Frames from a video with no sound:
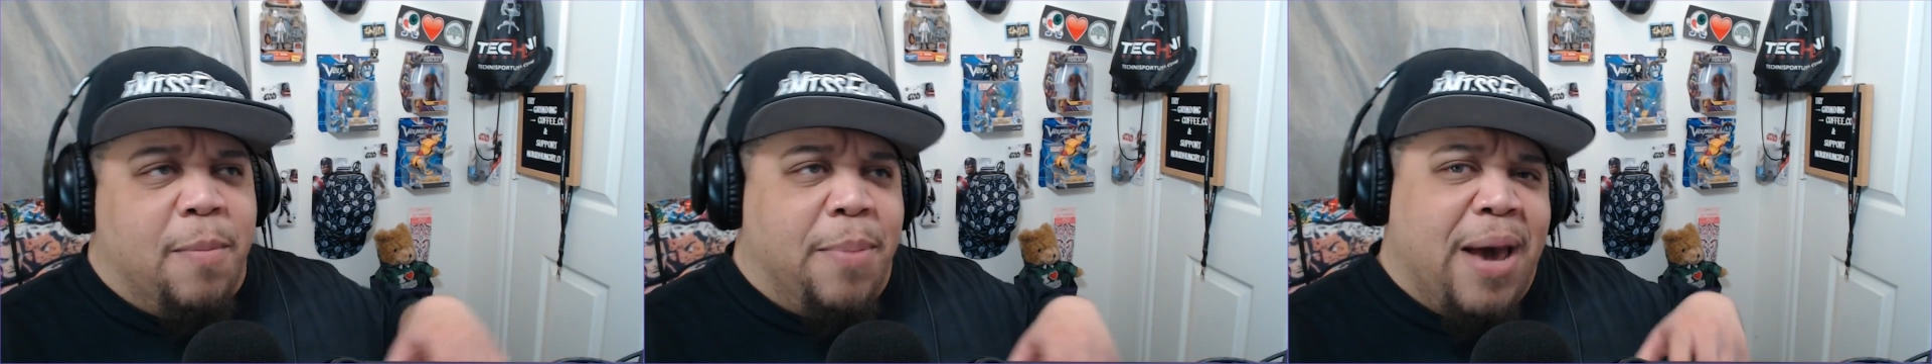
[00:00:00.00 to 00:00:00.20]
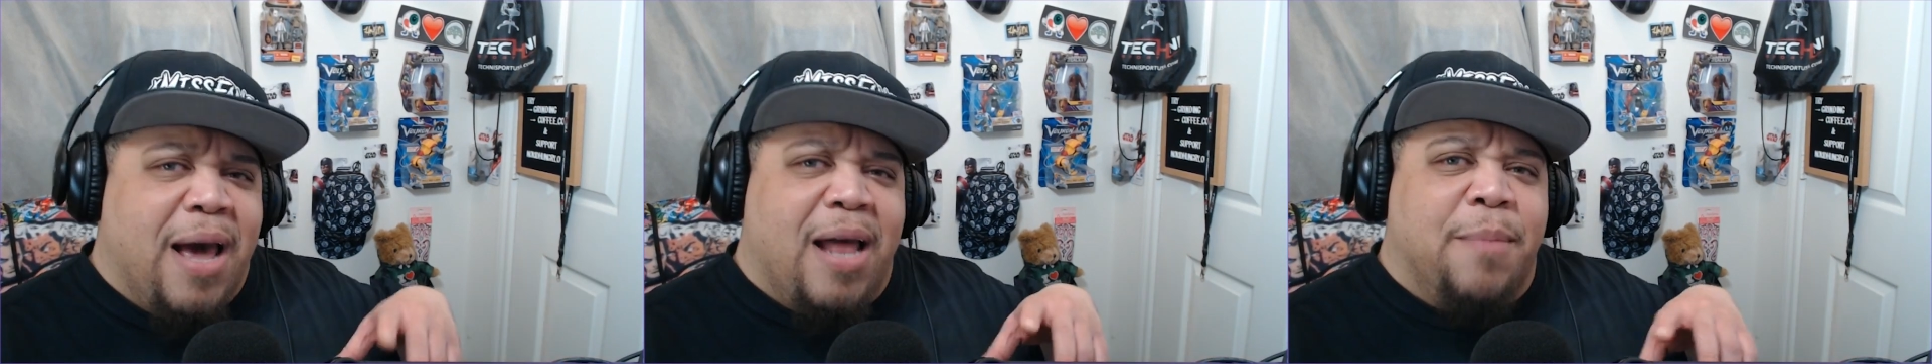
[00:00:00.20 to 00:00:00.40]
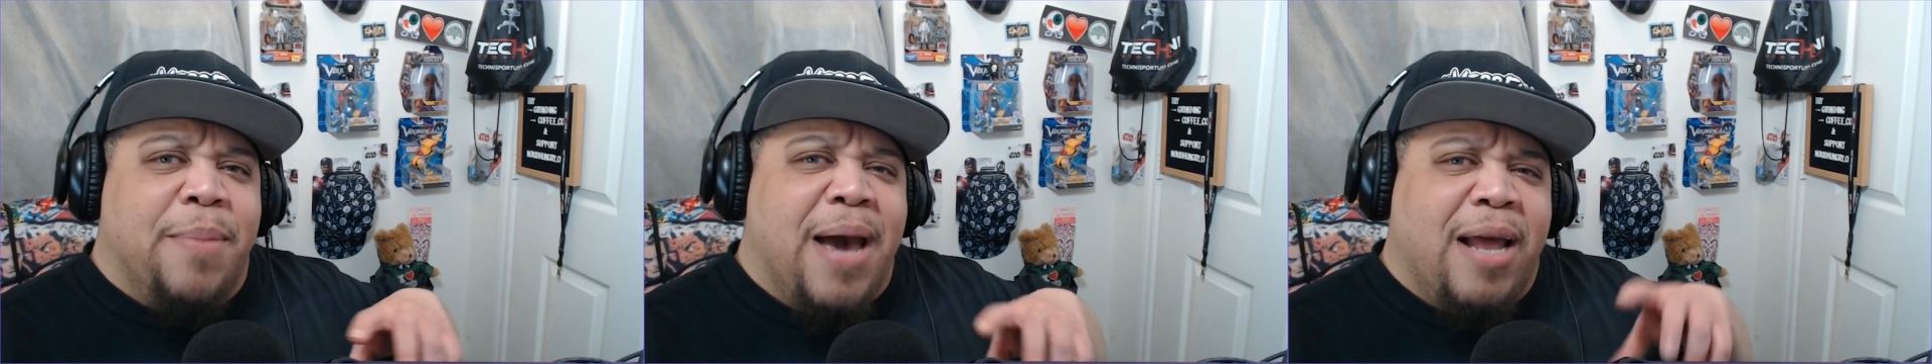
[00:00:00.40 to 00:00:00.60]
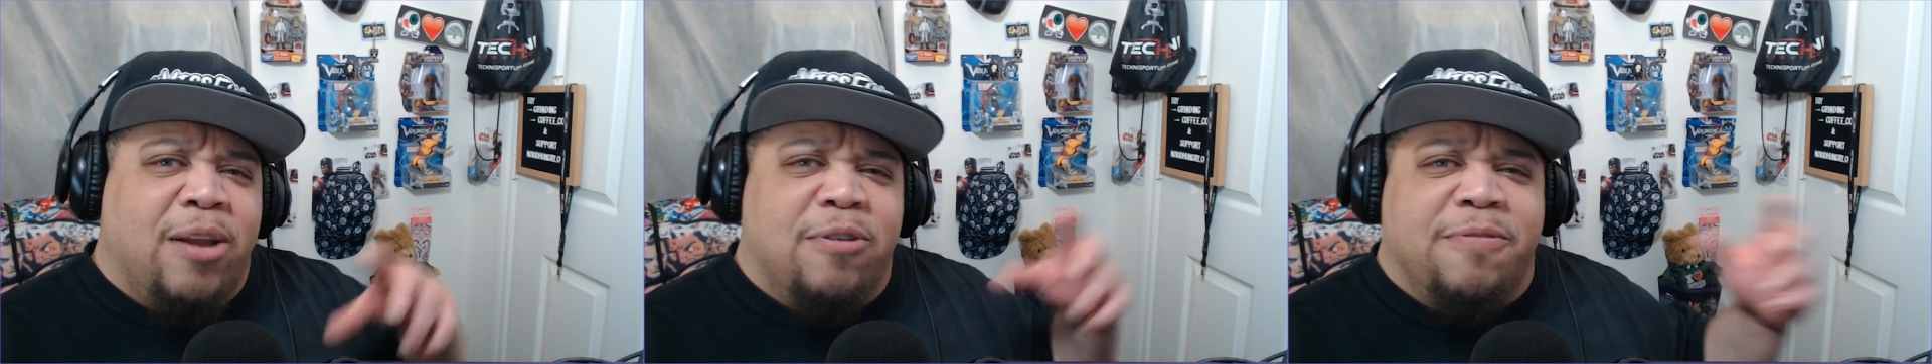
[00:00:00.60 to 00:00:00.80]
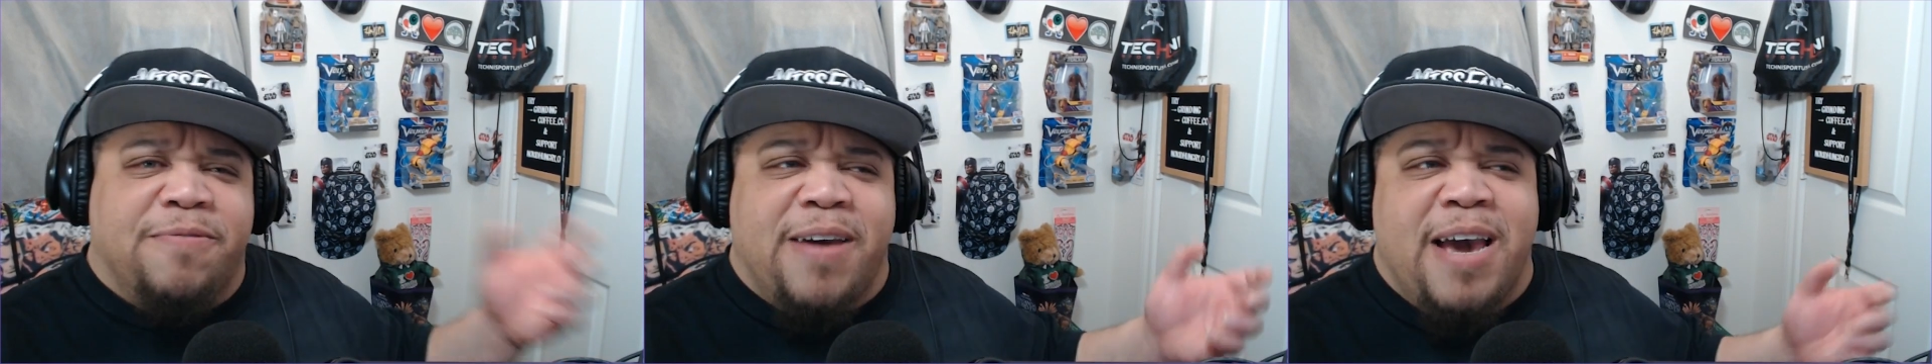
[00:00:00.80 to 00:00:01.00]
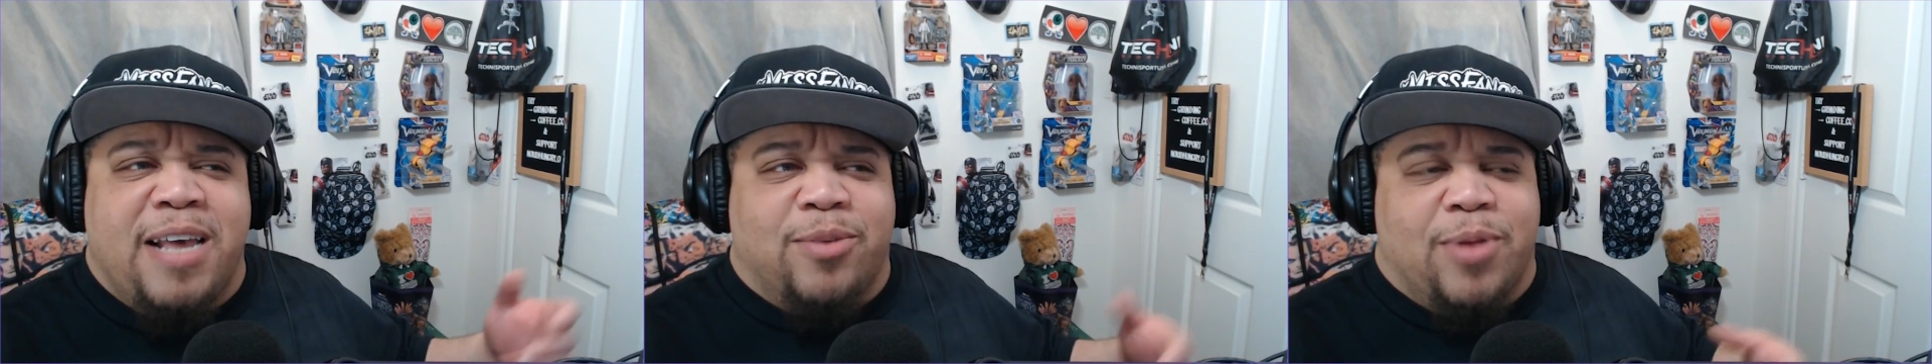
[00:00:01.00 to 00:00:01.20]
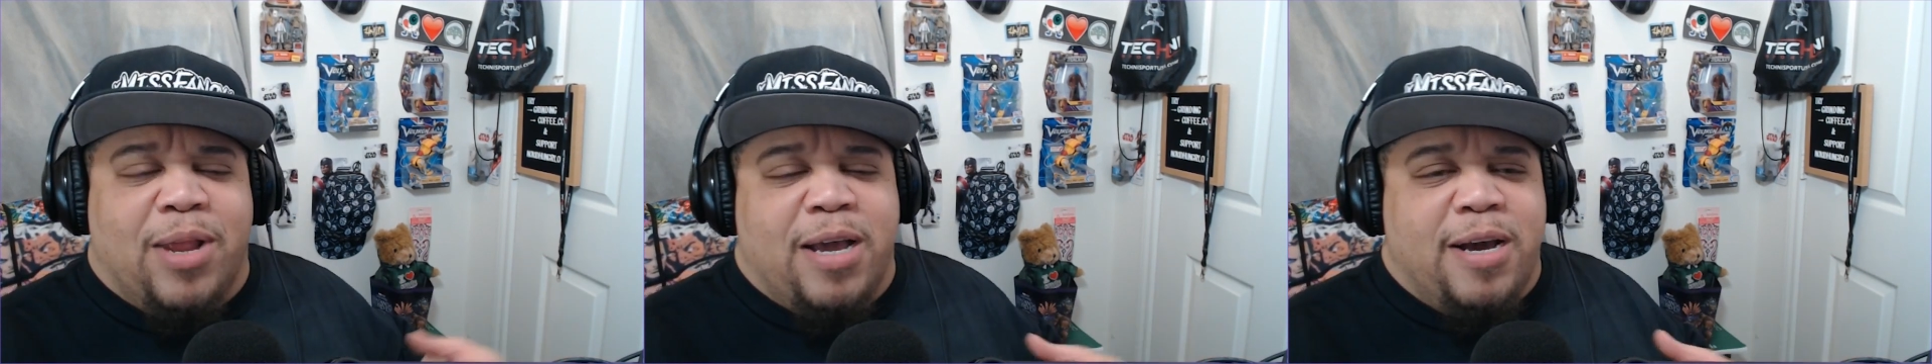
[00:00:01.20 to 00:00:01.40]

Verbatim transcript: a bad little phase where